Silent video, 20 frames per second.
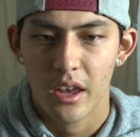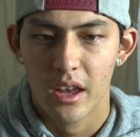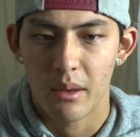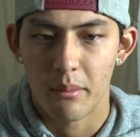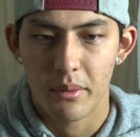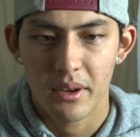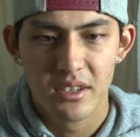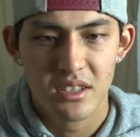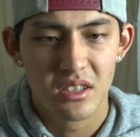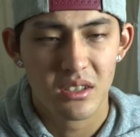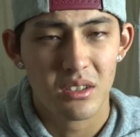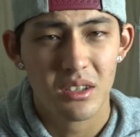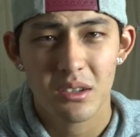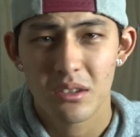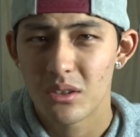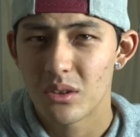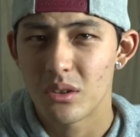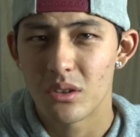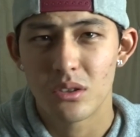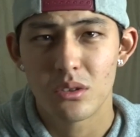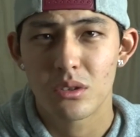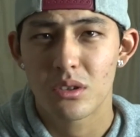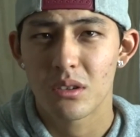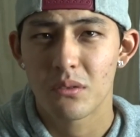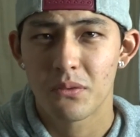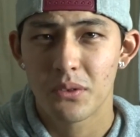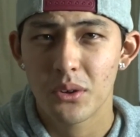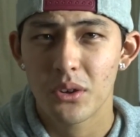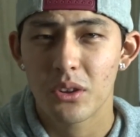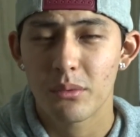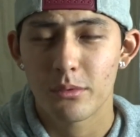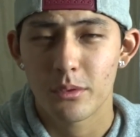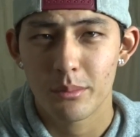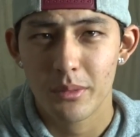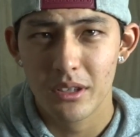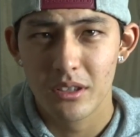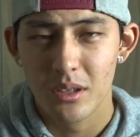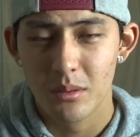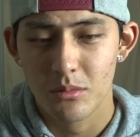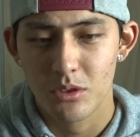And basically, you could feel the
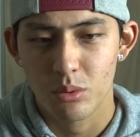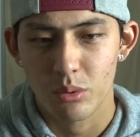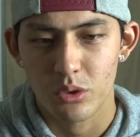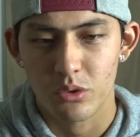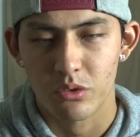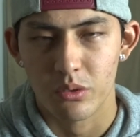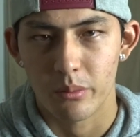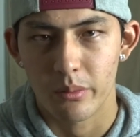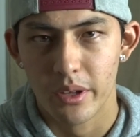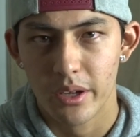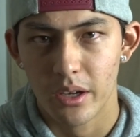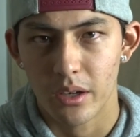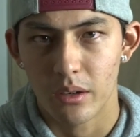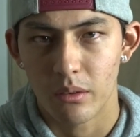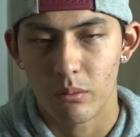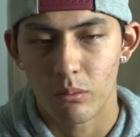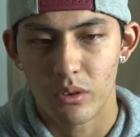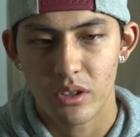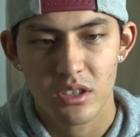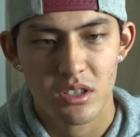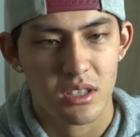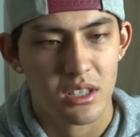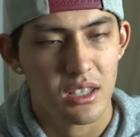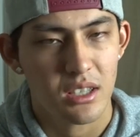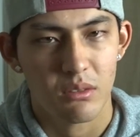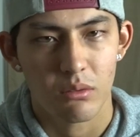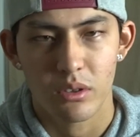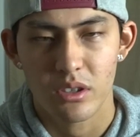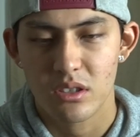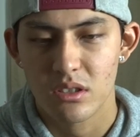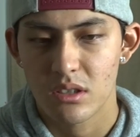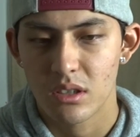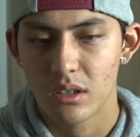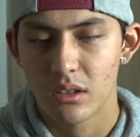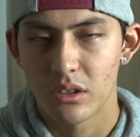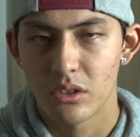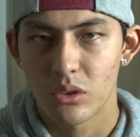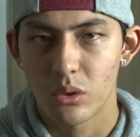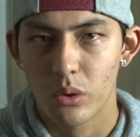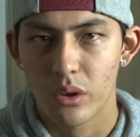momentum switch from there once
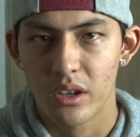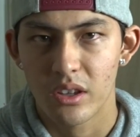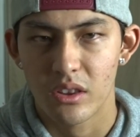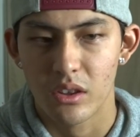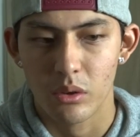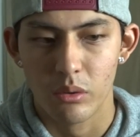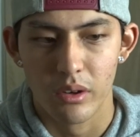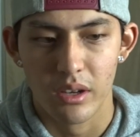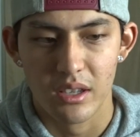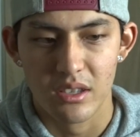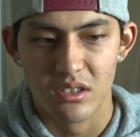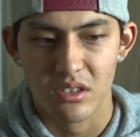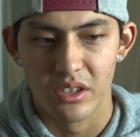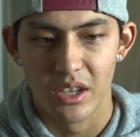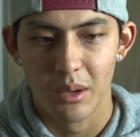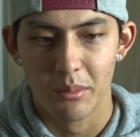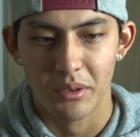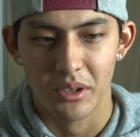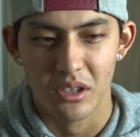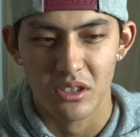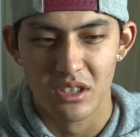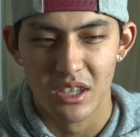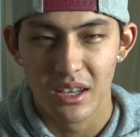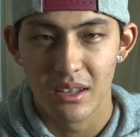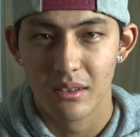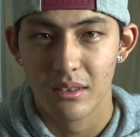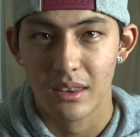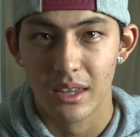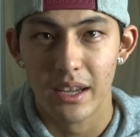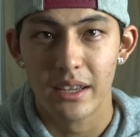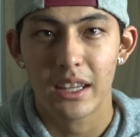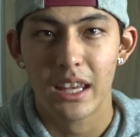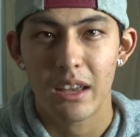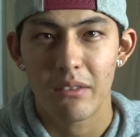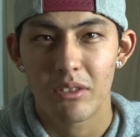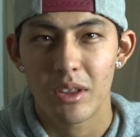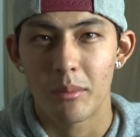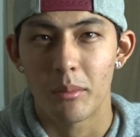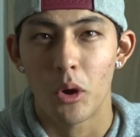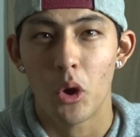Lindor hit the grand slam, because that
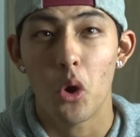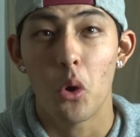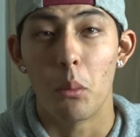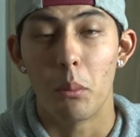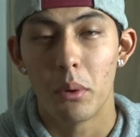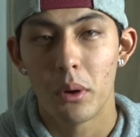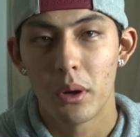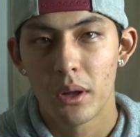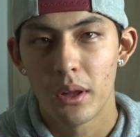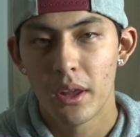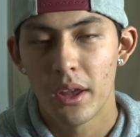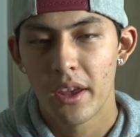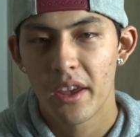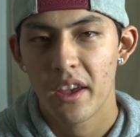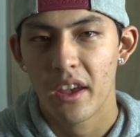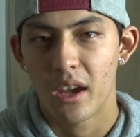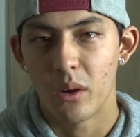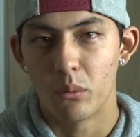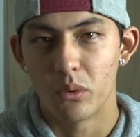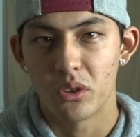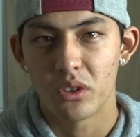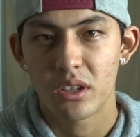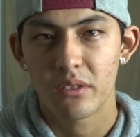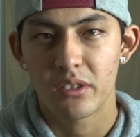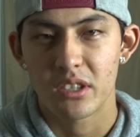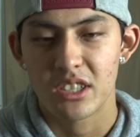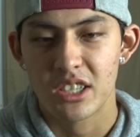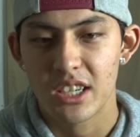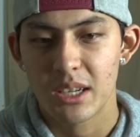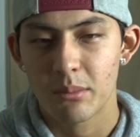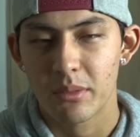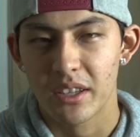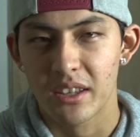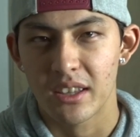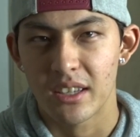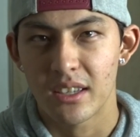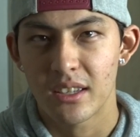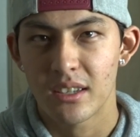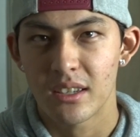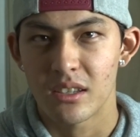gave them hope. And when you give a team like
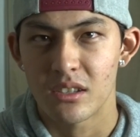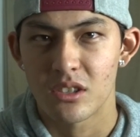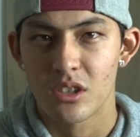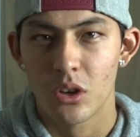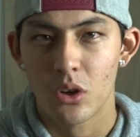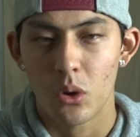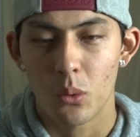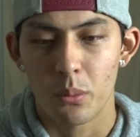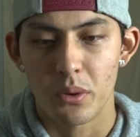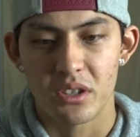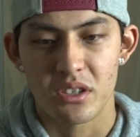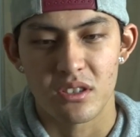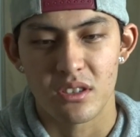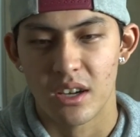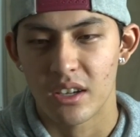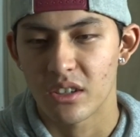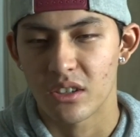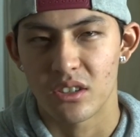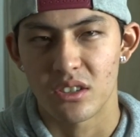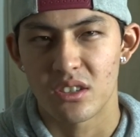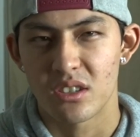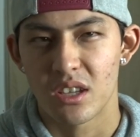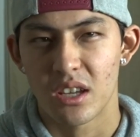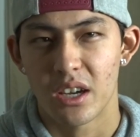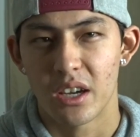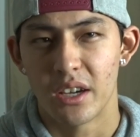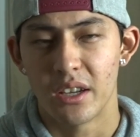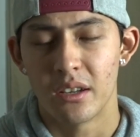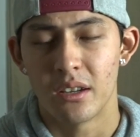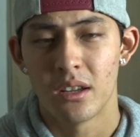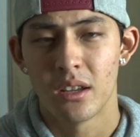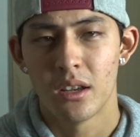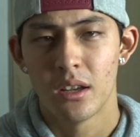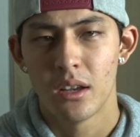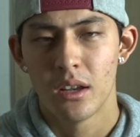the Indians hope, it's not a good sign.